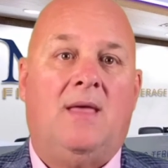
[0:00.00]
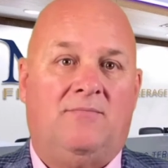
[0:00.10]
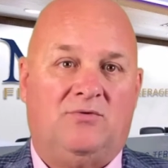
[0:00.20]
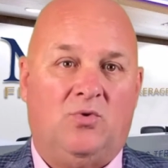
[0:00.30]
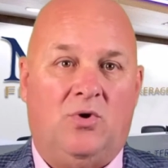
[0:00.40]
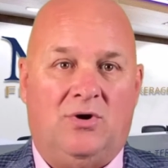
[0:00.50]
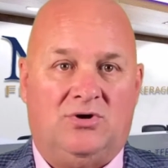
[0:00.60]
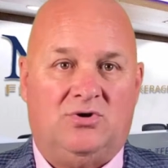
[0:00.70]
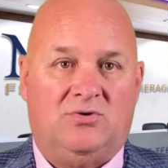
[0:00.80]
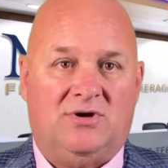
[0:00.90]
for
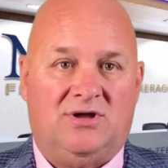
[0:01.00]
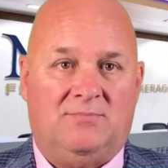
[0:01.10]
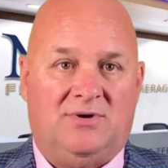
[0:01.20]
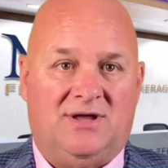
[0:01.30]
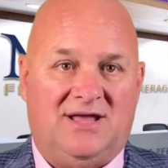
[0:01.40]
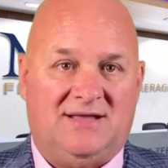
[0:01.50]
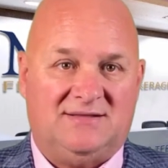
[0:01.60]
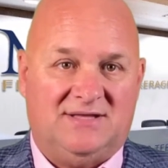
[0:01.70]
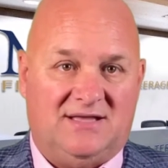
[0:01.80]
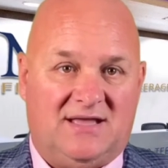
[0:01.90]
you to communicate
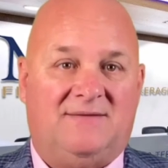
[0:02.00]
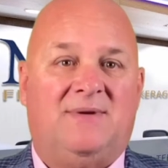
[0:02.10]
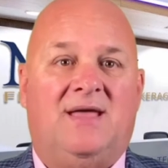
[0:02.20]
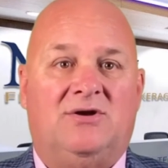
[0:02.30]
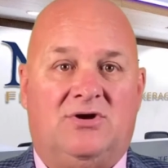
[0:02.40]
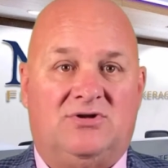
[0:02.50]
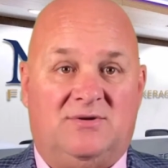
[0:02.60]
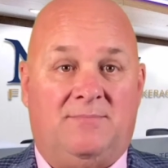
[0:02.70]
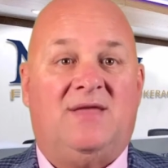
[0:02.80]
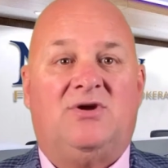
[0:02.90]
the advantages of
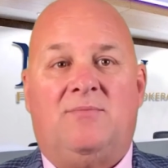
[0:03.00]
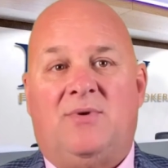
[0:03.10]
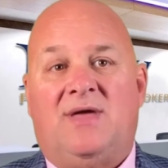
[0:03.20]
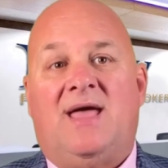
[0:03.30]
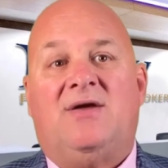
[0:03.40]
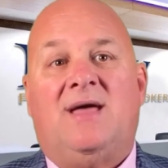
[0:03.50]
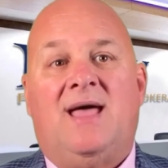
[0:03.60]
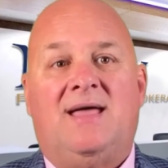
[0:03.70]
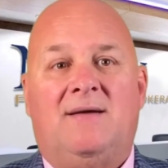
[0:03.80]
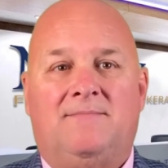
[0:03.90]
the Pension Protection
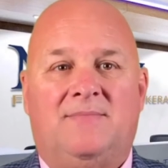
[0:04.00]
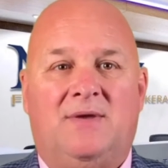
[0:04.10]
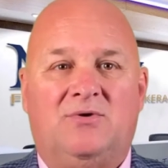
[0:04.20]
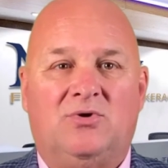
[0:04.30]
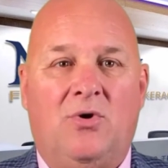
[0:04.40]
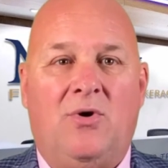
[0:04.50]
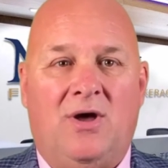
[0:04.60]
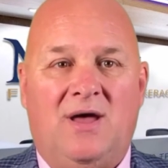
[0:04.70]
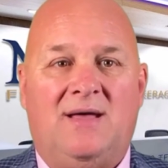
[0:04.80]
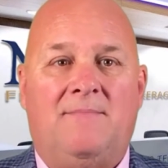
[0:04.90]
Act to your
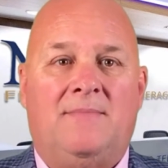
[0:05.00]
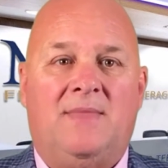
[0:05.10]
client.